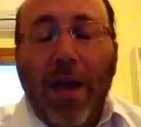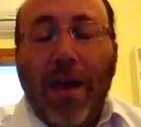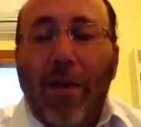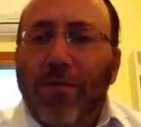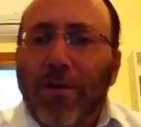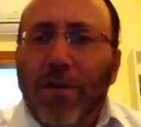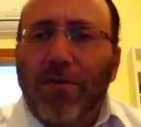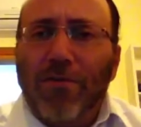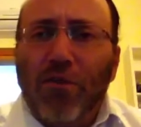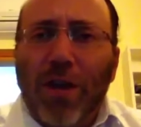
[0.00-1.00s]
Now it's very
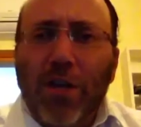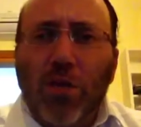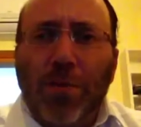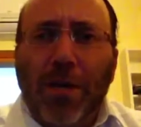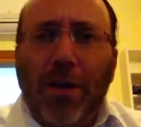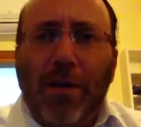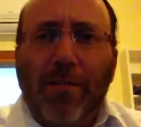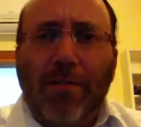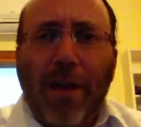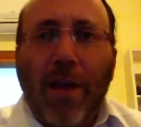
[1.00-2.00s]
strange,
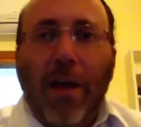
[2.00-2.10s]
because